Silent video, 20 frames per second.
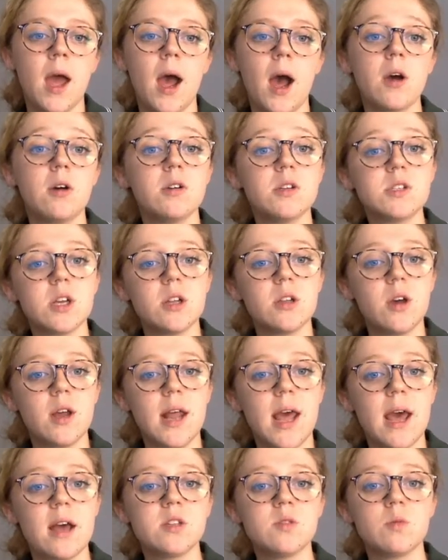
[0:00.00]
I also
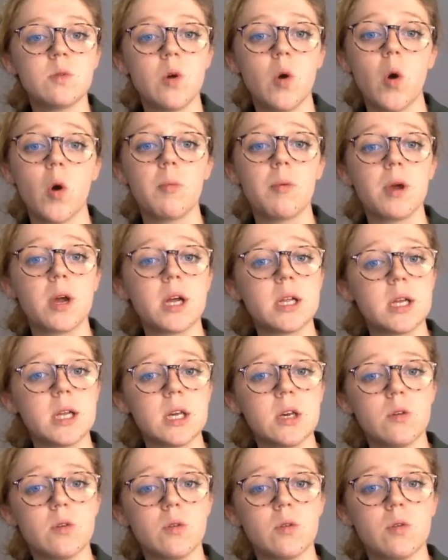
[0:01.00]
learned how to incorporate
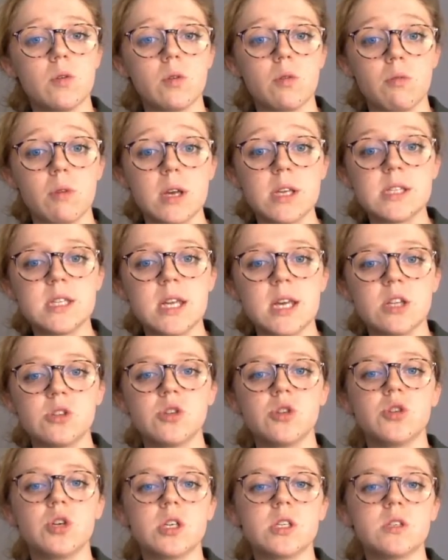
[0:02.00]
clinical reasoning
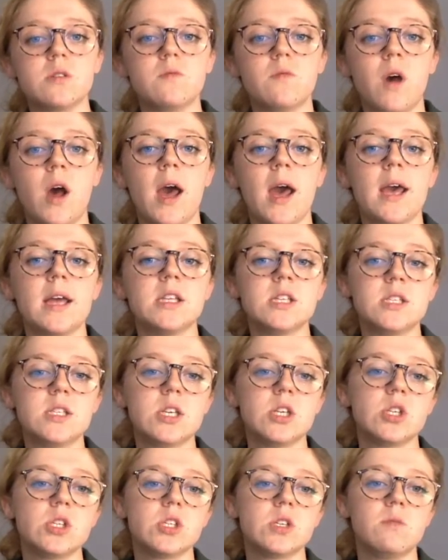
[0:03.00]
to justify
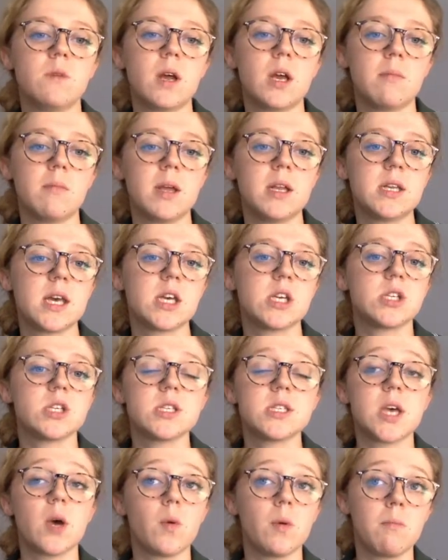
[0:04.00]
decisions and
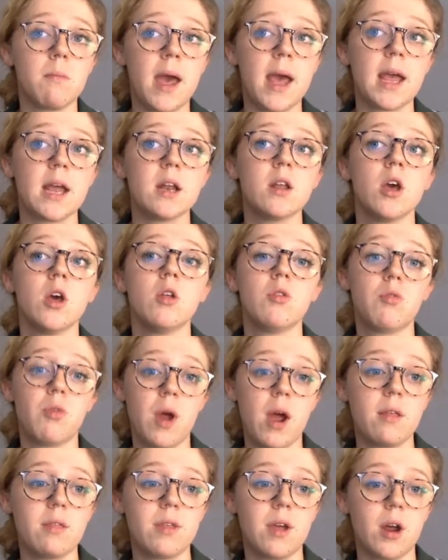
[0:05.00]
recommendations that were made
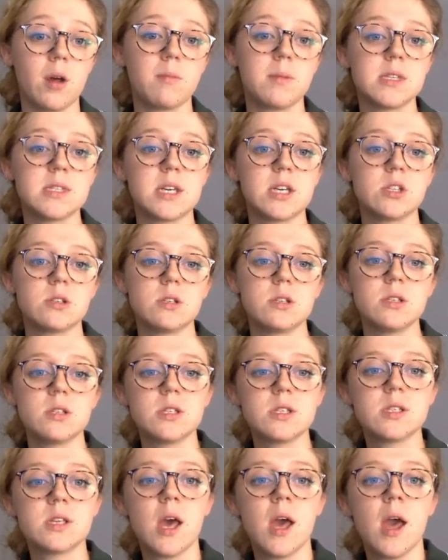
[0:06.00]
throughout therapy
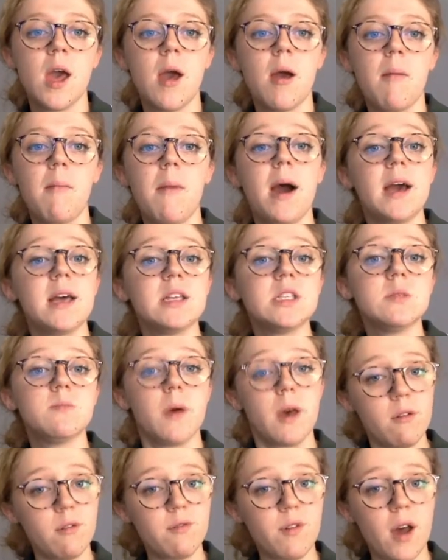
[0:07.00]
sessions. My
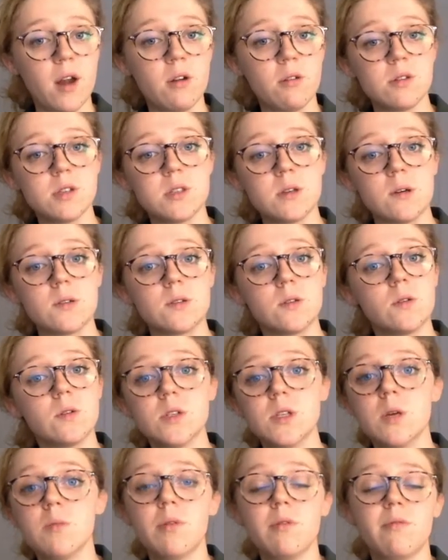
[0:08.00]
SPEF final results
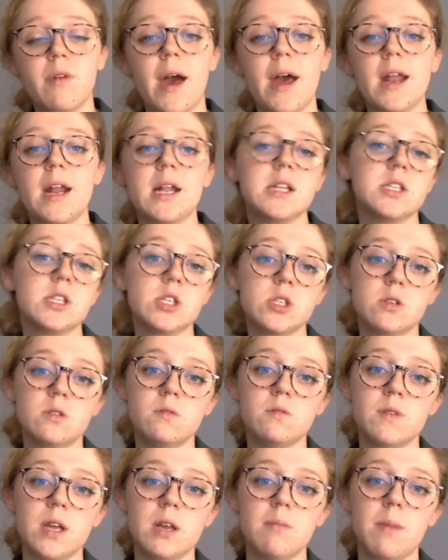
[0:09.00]
also provided
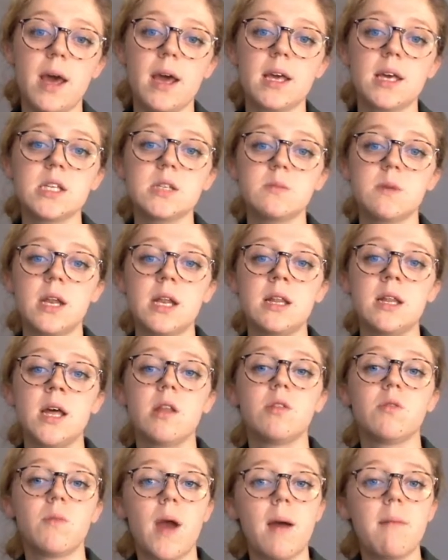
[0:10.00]
additional feedback explaining
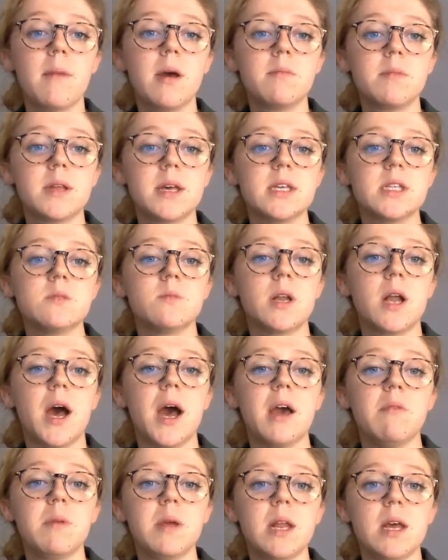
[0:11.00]
that throughout my placement
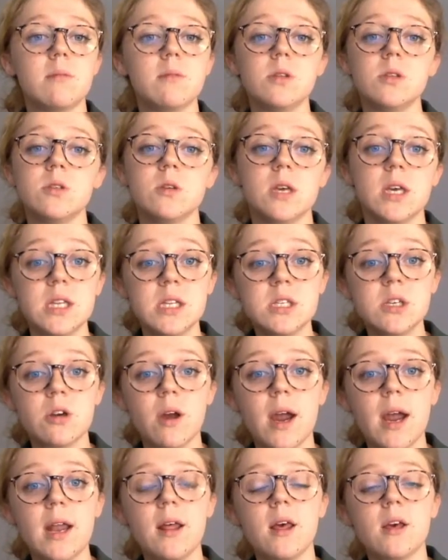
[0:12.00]
I've been able to
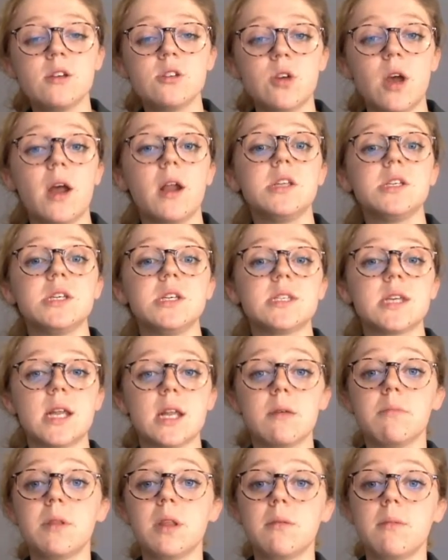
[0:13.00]
integrate strategies and
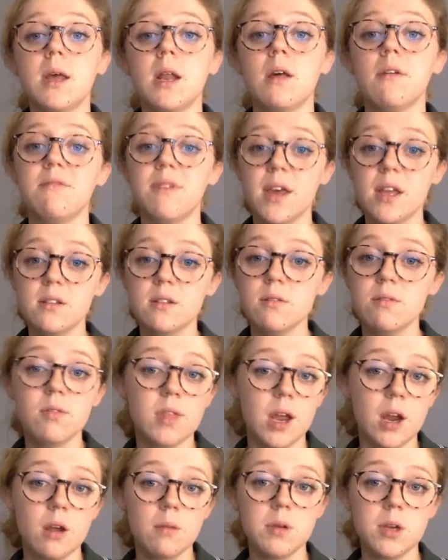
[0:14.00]
implement effective
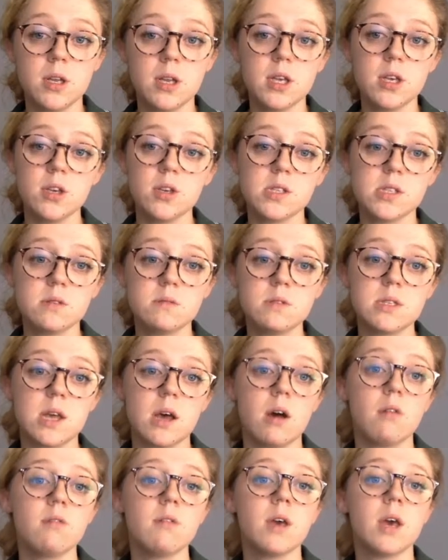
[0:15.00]
therapeutic use of
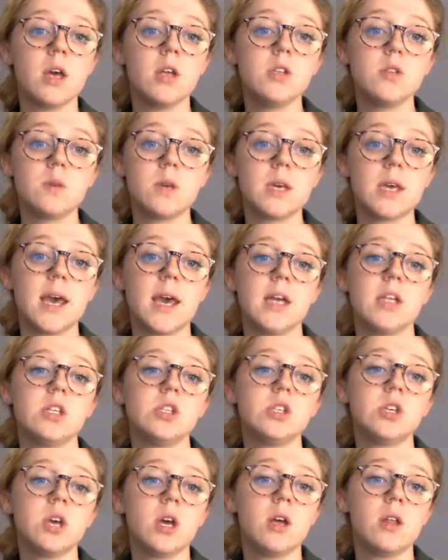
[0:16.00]
self to
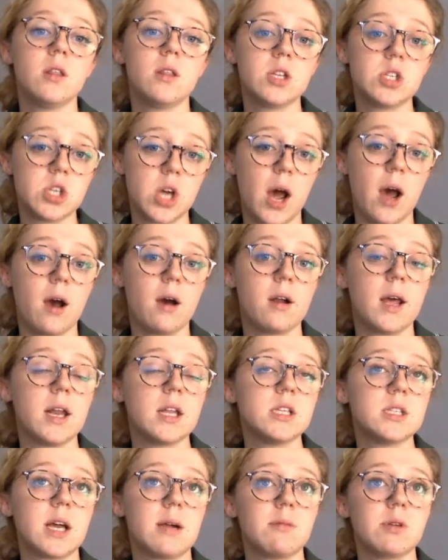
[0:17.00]
engage the child and
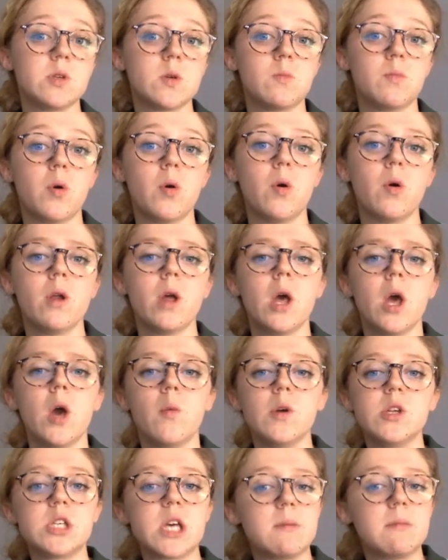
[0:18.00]
establish rapport,
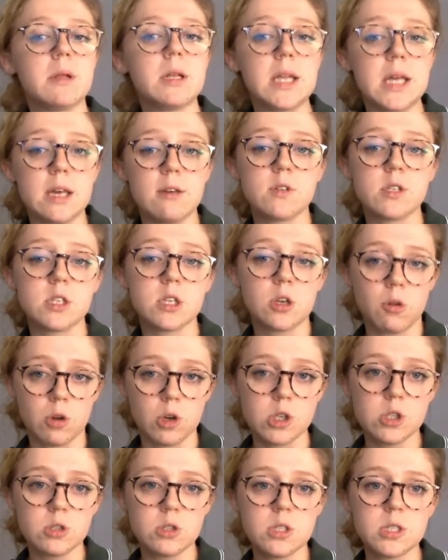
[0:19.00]
which I believe is a
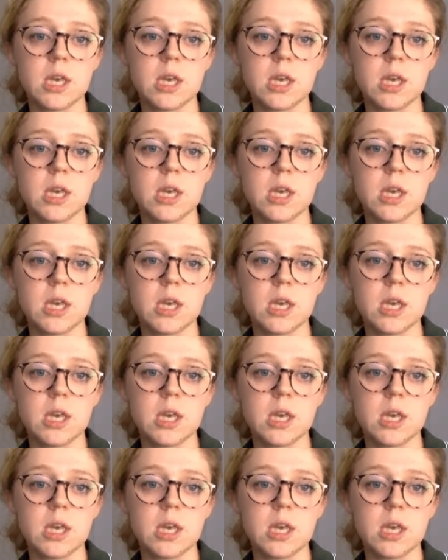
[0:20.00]
crucial